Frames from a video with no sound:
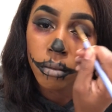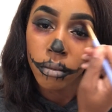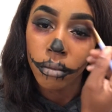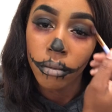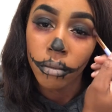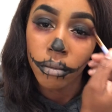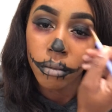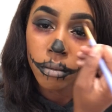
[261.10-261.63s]

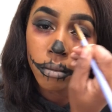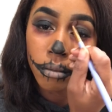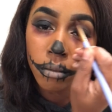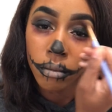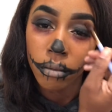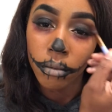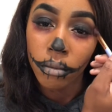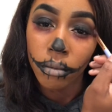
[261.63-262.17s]

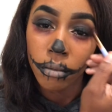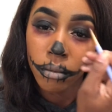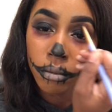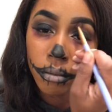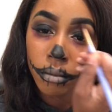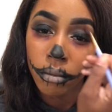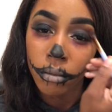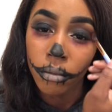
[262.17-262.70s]

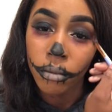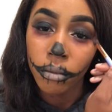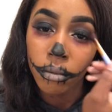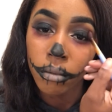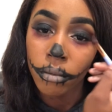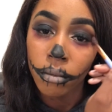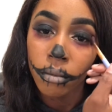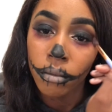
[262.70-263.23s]

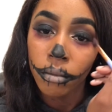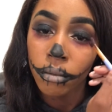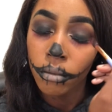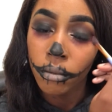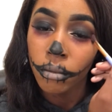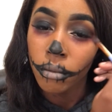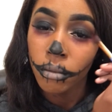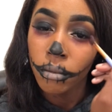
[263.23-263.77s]

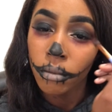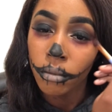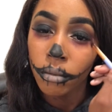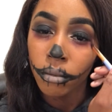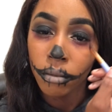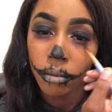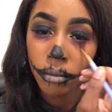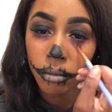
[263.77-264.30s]

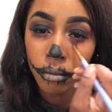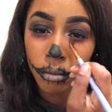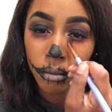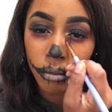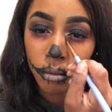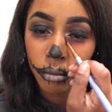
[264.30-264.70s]
Nobody speaks.